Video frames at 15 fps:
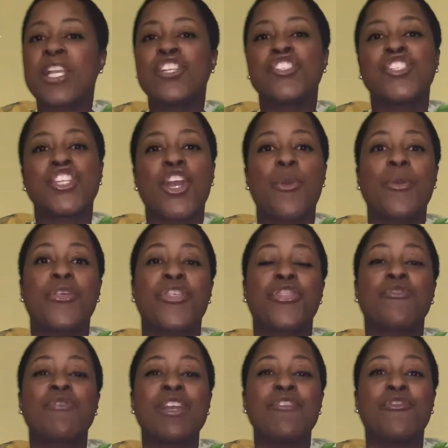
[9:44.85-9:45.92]
Share with
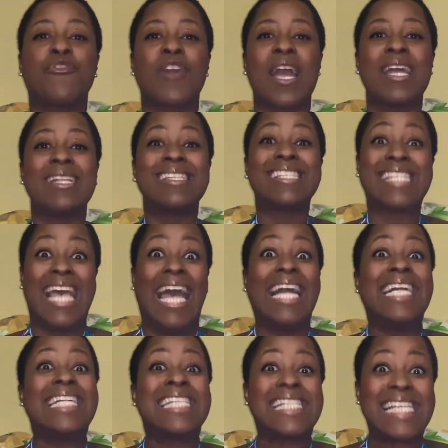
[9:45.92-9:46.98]
3 friends
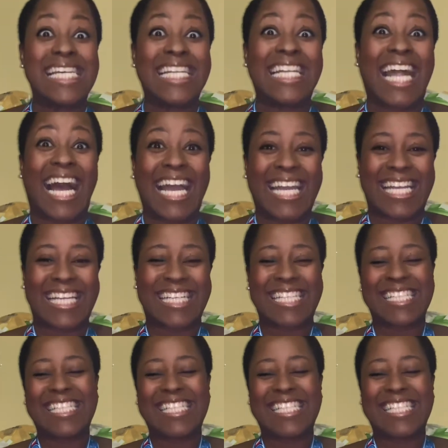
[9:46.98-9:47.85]
tonight.